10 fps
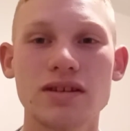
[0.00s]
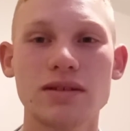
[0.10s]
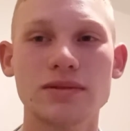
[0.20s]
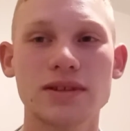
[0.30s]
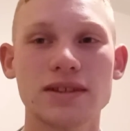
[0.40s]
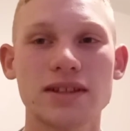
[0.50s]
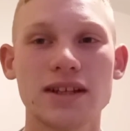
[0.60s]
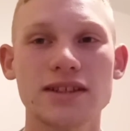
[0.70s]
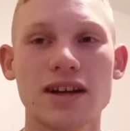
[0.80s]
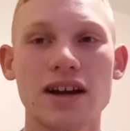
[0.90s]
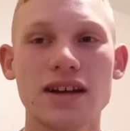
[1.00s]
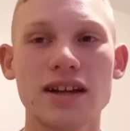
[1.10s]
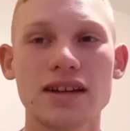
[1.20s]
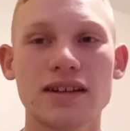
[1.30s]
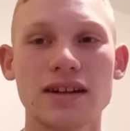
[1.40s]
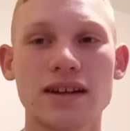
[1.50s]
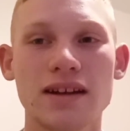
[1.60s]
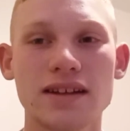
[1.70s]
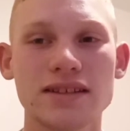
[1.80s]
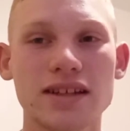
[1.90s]
It was nice talking, and
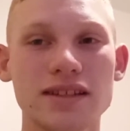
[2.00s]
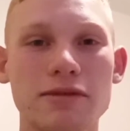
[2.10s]
it's nice